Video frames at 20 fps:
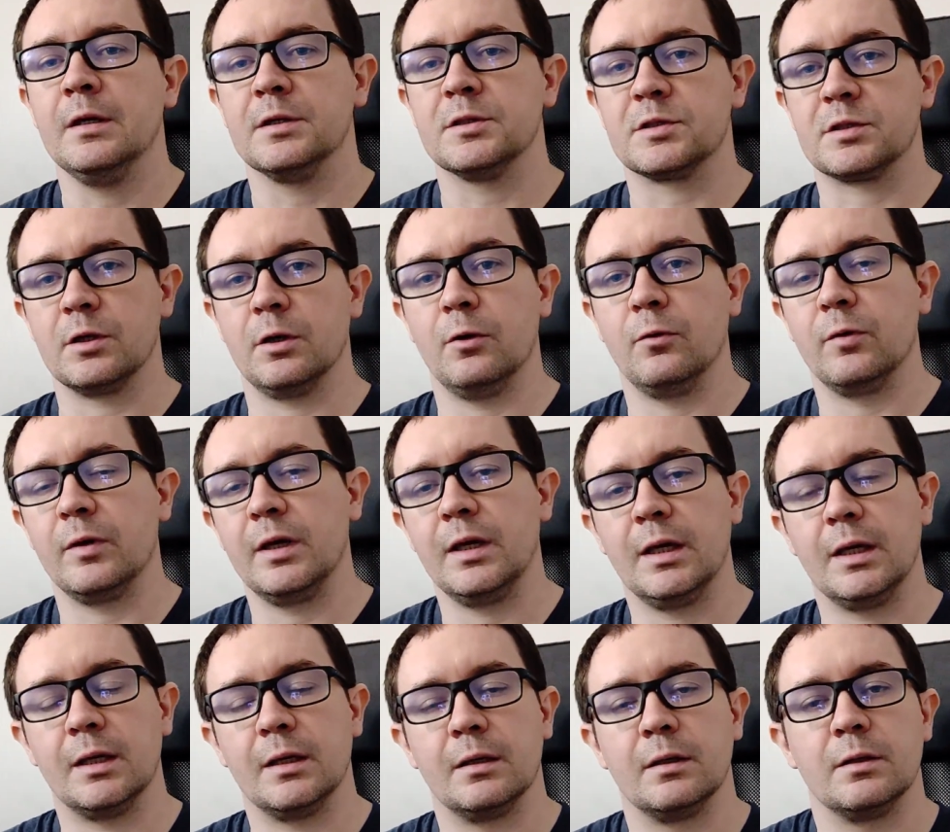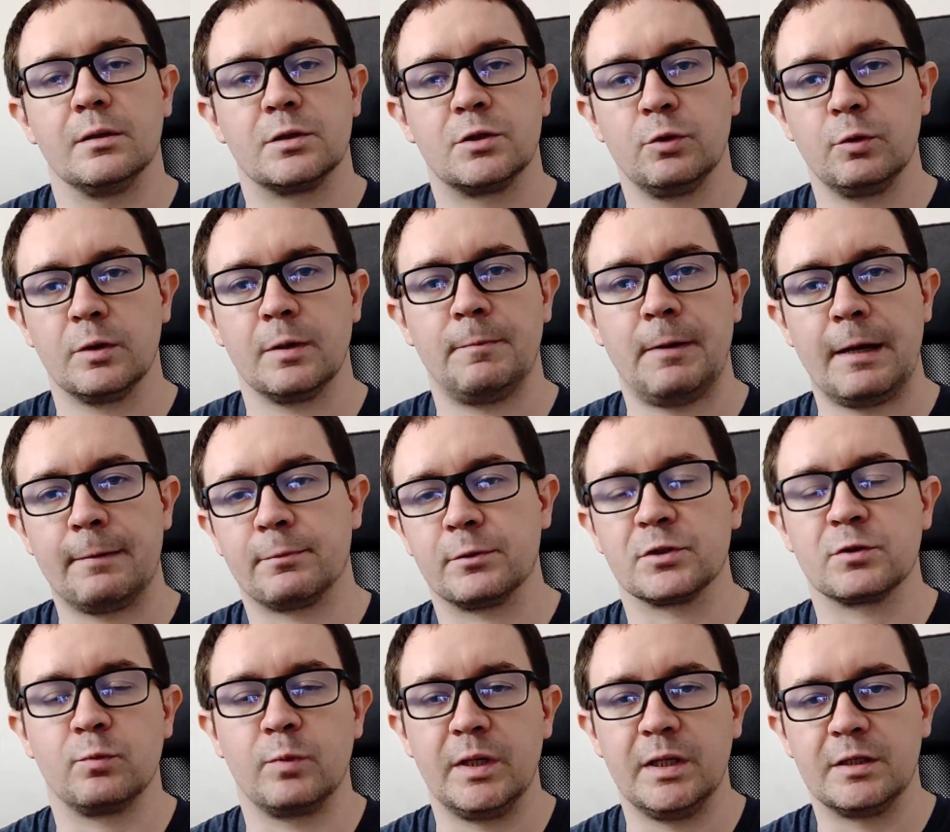So in two of the
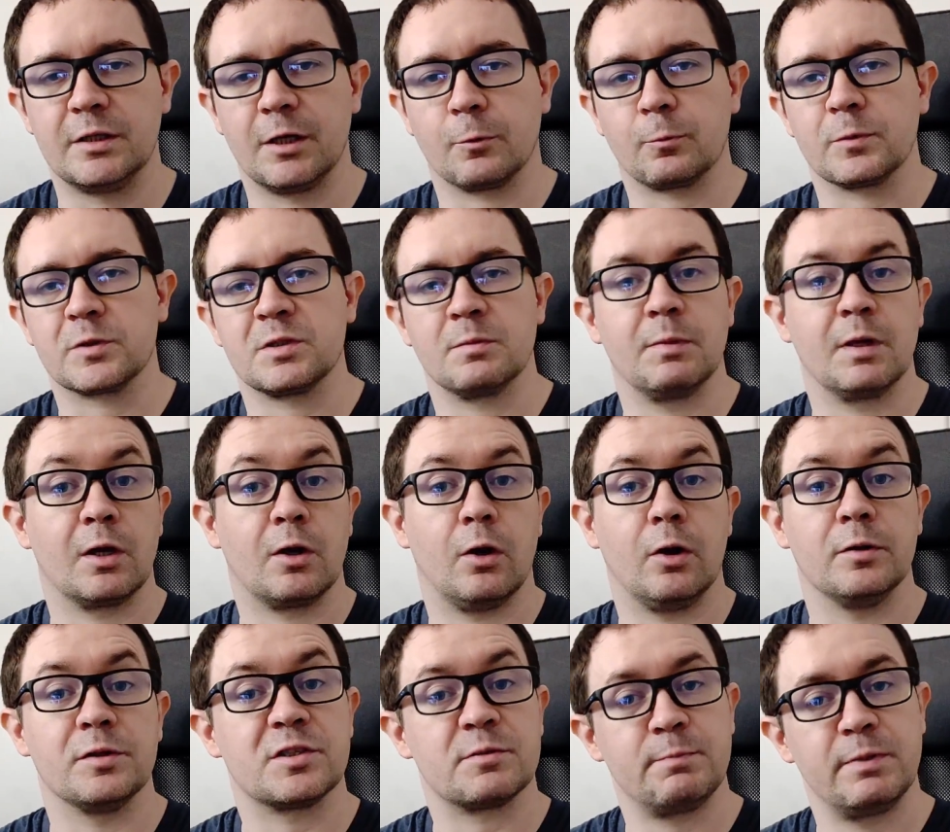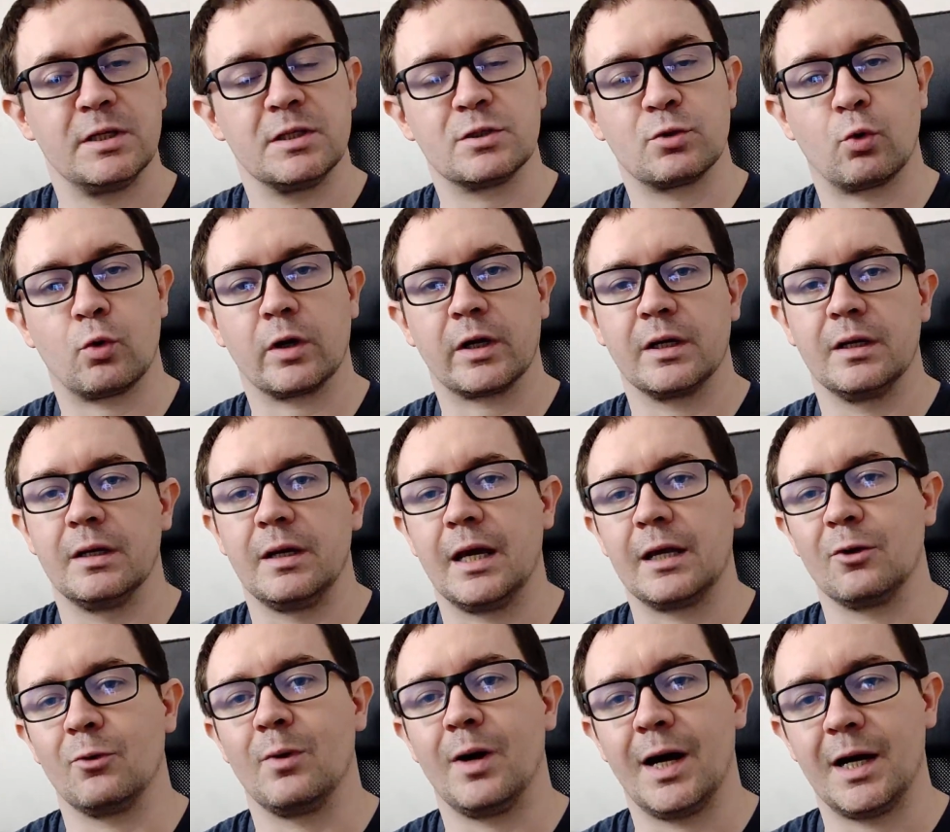papers, we dealt with something called spin torque
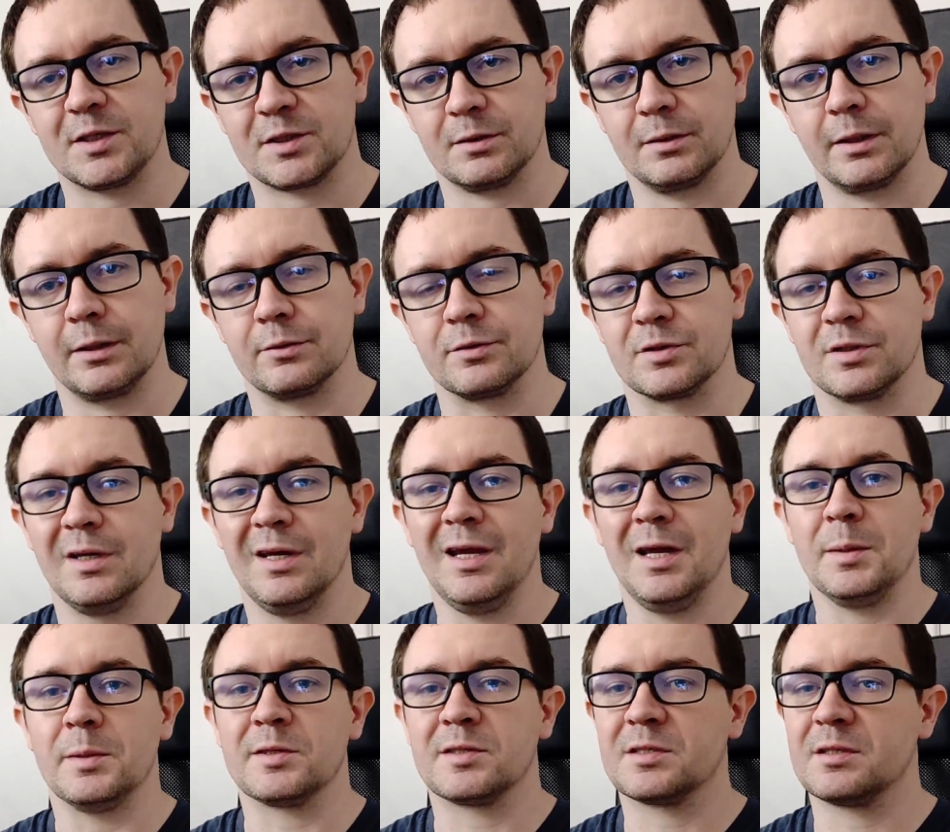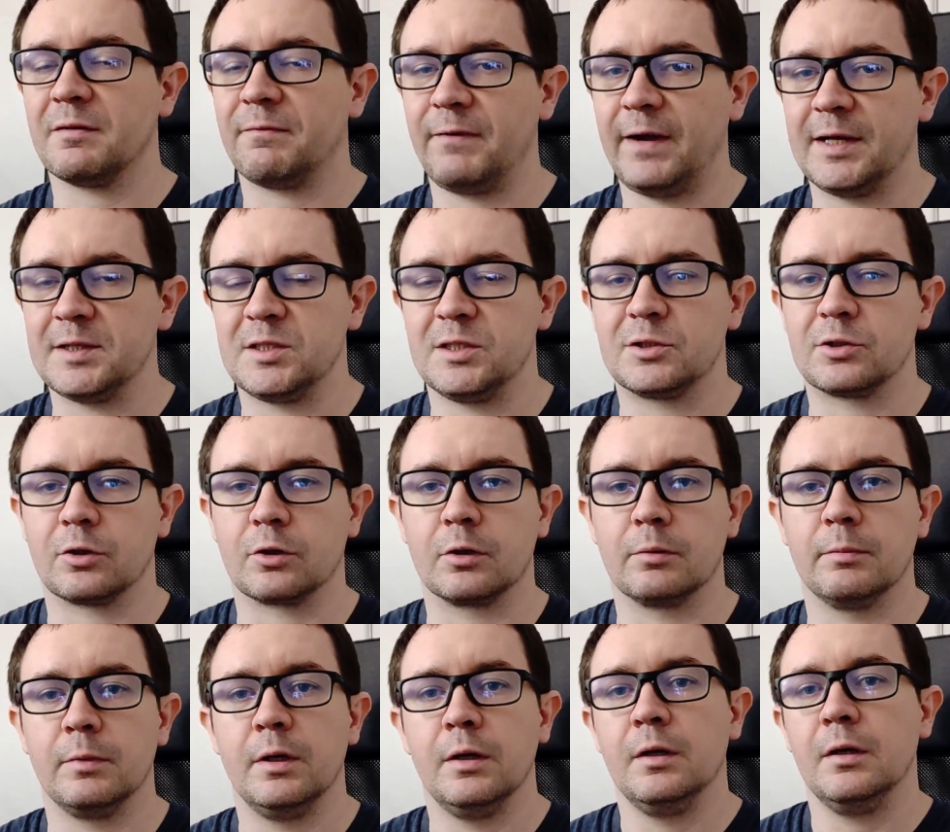nano oscillators. This is a fancy
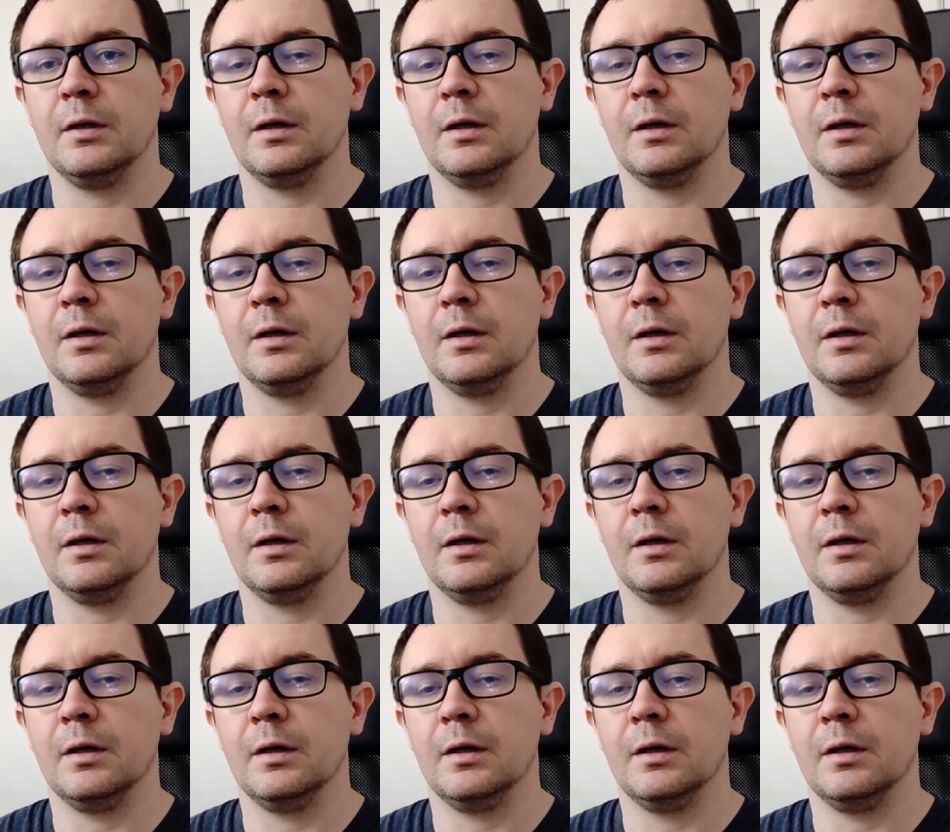term.